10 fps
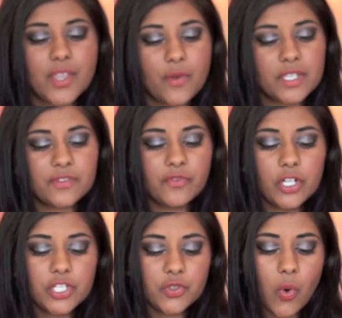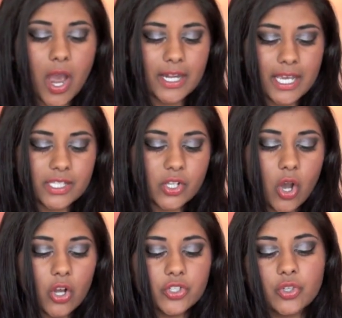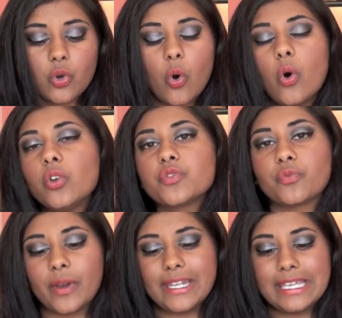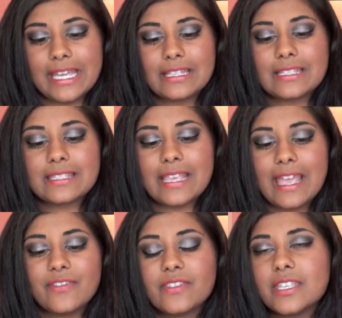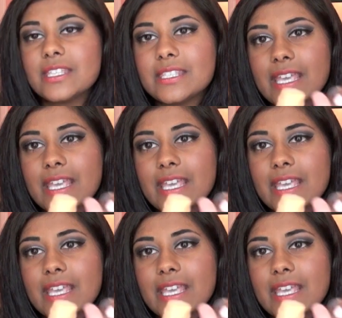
So this first one is called Gold Radiance, and this